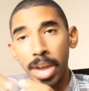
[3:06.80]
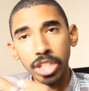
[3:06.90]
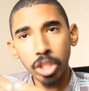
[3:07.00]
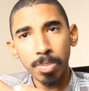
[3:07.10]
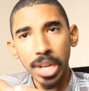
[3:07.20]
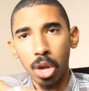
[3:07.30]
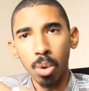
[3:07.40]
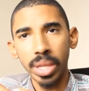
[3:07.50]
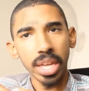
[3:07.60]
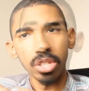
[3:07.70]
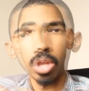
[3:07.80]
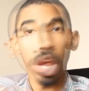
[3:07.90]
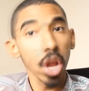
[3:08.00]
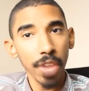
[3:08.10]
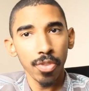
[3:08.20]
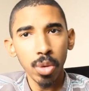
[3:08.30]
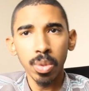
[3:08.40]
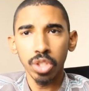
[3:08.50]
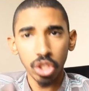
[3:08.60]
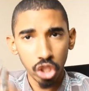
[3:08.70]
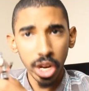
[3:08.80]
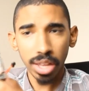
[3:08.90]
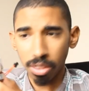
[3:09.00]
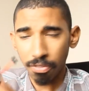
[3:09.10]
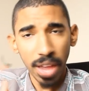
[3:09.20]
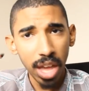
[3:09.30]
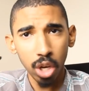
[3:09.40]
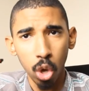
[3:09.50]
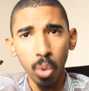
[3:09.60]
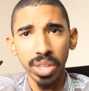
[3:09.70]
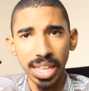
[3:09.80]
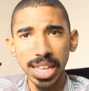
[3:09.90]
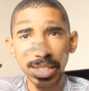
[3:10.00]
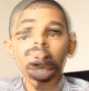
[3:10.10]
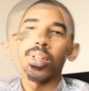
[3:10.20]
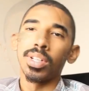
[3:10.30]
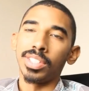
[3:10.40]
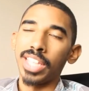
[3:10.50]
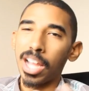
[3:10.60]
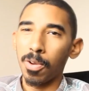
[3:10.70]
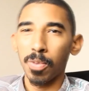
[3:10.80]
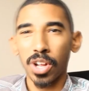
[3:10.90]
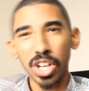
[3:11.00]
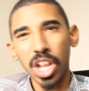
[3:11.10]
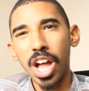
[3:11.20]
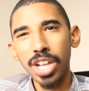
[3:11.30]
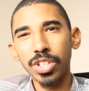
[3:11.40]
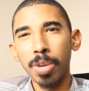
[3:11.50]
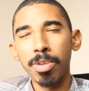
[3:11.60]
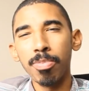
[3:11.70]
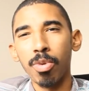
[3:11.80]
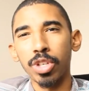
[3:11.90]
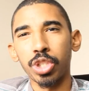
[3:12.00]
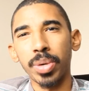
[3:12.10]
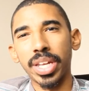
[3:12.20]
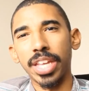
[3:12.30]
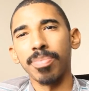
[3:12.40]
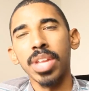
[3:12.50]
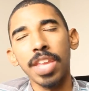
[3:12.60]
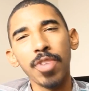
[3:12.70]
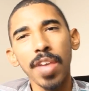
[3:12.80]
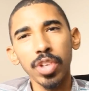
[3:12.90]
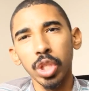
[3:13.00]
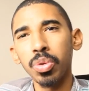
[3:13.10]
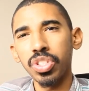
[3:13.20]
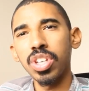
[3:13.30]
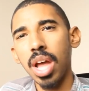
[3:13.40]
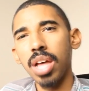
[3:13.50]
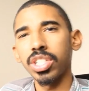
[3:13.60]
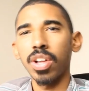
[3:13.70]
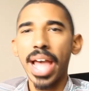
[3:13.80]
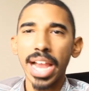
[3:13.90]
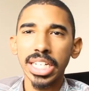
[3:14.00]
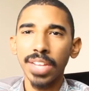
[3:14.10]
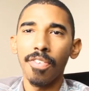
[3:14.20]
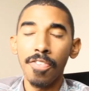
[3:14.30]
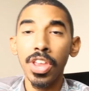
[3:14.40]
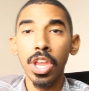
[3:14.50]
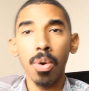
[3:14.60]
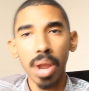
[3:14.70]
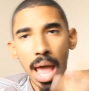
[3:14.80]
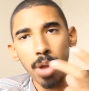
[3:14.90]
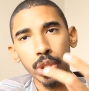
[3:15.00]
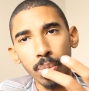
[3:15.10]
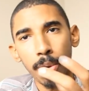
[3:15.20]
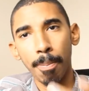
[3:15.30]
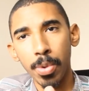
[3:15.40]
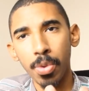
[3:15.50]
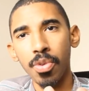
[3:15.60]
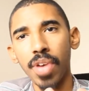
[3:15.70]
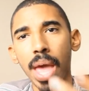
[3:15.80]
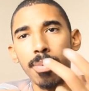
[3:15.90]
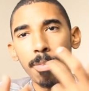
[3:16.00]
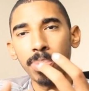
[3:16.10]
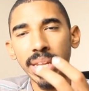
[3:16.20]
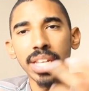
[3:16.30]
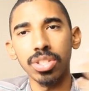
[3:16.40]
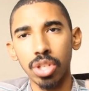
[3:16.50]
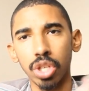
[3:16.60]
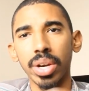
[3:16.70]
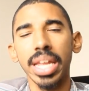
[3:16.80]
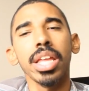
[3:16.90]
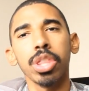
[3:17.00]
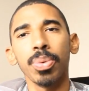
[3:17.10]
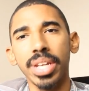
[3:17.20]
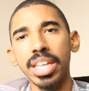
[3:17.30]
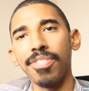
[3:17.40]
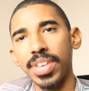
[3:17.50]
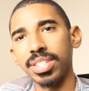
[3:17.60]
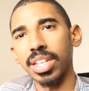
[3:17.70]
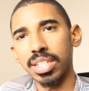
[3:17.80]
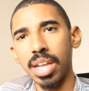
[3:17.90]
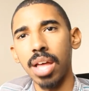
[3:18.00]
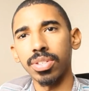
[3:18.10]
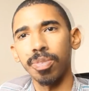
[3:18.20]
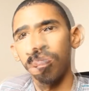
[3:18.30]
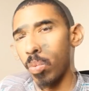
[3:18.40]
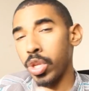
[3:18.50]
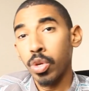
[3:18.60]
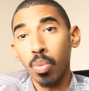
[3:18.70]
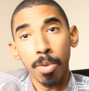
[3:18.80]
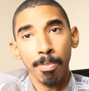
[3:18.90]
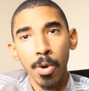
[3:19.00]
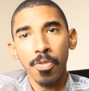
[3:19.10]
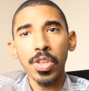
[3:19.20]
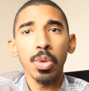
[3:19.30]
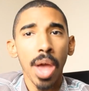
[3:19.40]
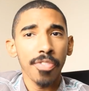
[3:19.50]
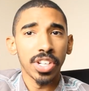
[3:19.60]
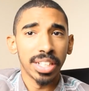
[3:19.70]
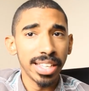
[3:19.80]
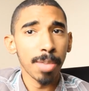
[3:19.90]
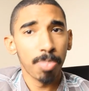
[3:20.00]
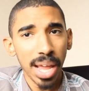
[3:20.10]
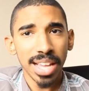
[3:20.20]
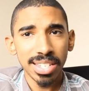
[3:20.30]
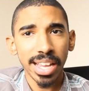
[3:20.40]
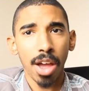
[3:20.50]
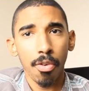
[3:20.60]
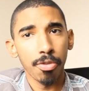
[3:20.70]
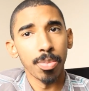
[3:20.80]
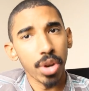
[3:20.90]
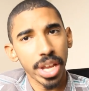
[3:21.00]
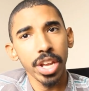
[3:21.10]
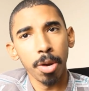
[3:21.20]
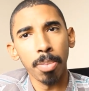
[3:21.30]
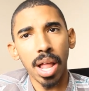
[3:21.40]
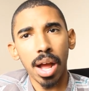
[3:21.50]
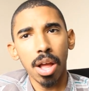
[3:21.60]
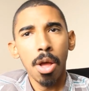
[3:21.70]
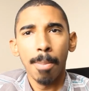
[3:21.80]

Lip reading: might just be a cooling issue, and all you have to do is just check the fan cooling the heatsink. Now, clogs are a bit more tricky. If you have a loose nozzle, I actually have a video on how to remove and replace your E3D V6 nozzle. When you remove it, you have to clean the plastic out from your heater block,